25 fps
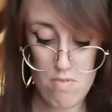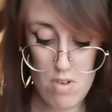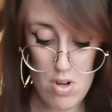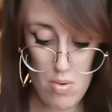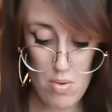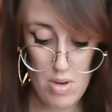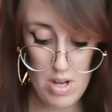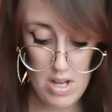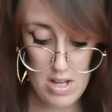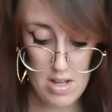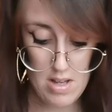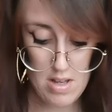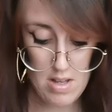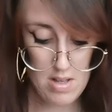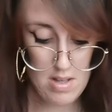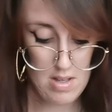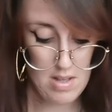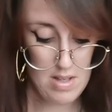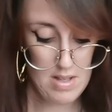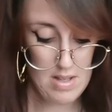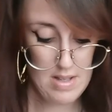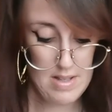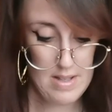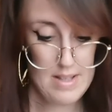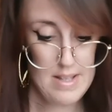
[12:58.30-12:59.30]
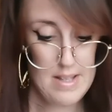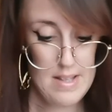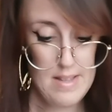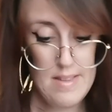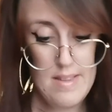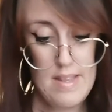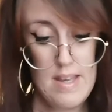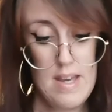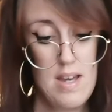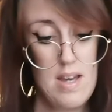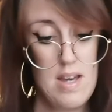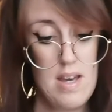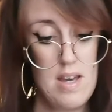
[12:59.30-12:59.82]
through it. And
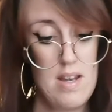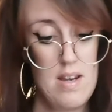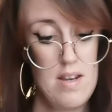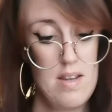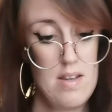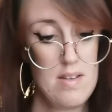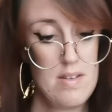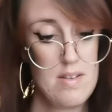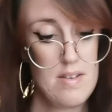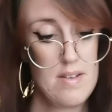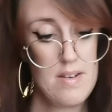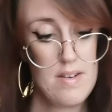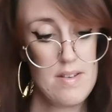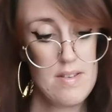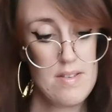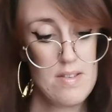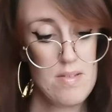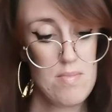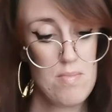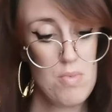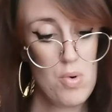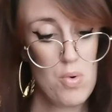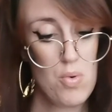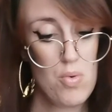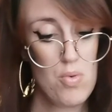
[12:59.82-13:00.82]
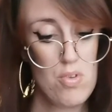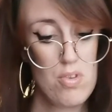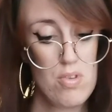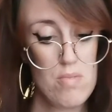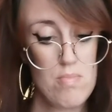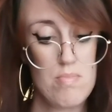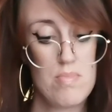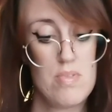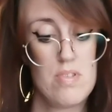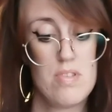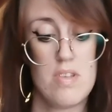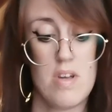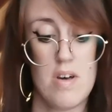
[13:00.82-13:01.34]
then you got some
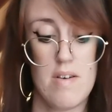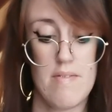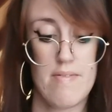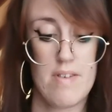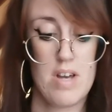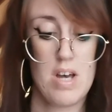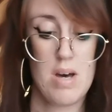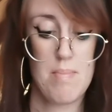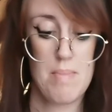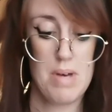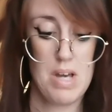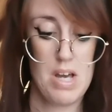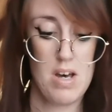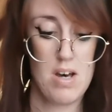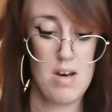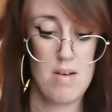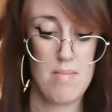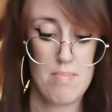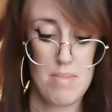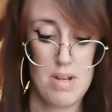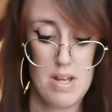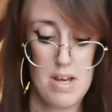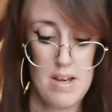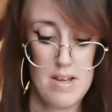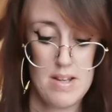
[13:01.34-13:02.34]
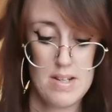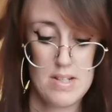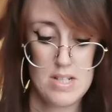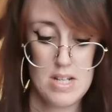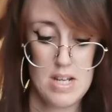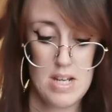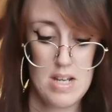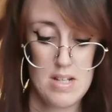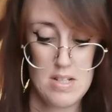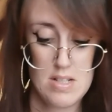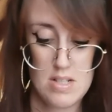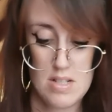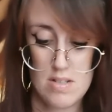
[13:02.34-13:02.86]
awesome stuff coming up. Like,
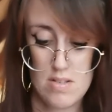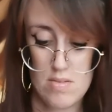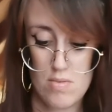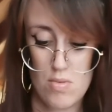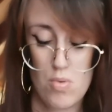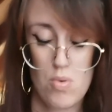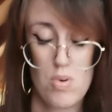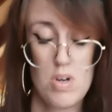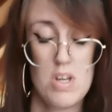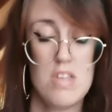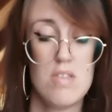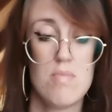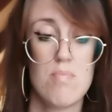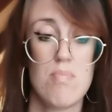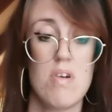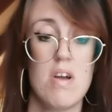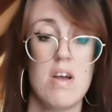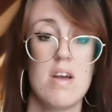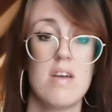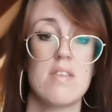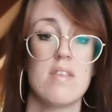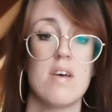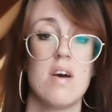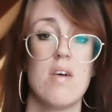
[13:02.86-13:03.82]
change, it always brings